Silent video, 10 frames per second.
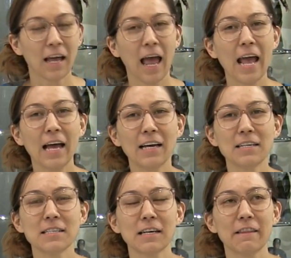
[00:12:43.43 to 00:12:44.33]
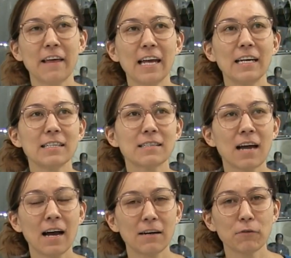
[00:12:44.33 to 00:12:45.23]
And that is
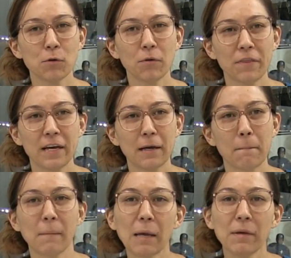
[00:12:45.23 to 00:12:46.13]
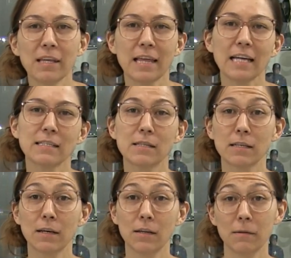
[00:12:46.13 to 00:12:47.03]
kind of a cool thing. Maybe that's
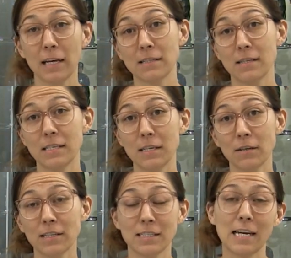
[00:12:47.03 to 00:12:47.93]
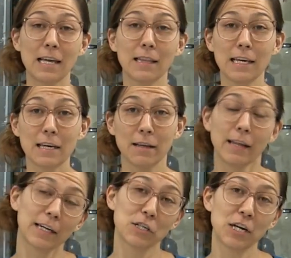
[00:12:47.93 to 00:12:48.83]
the deal. The Stan Lee
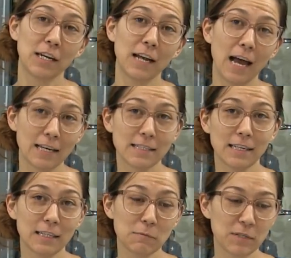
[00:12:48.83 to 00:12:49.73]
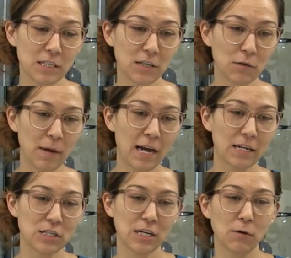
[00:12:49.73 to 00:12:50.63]
collection has like this particular
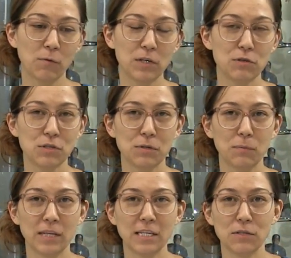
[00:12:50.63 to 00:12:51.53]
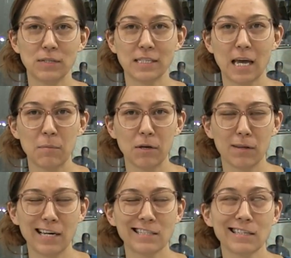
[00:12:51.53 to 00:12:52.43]
packaging when they do his cameo
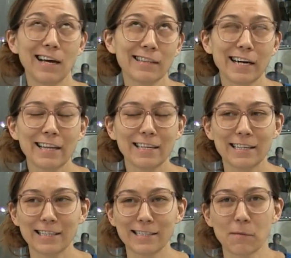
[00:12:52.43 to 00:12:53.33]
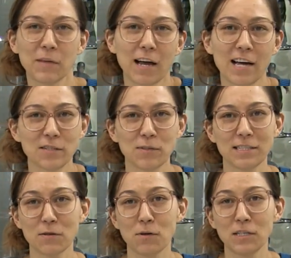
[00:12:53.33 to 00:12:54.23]
lines. Not that I think that this is something Hot Toys
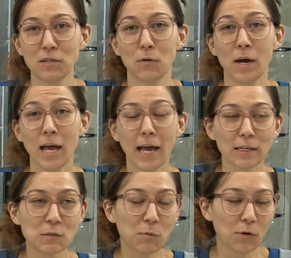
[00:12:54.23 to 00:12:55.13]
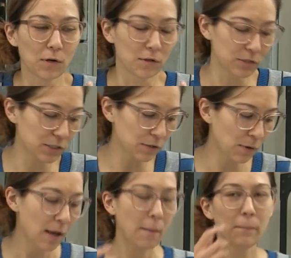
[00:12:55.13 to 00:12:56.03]
is going to explore or
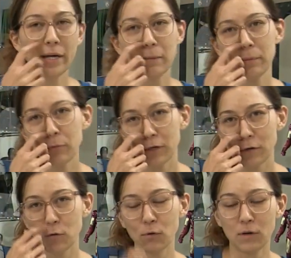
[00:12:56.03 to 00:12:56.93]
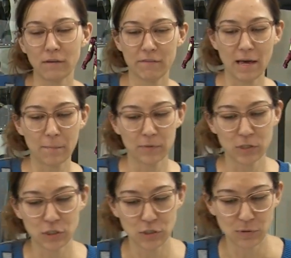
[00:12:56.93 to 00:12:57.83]
do, but it'd be pretty cool of them
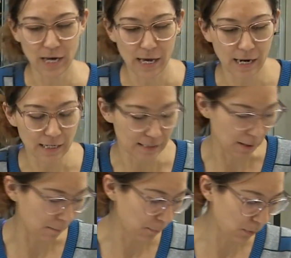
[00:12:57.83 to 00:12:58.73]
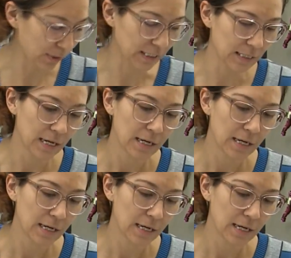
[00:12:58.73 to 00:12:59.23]
to do that at some point.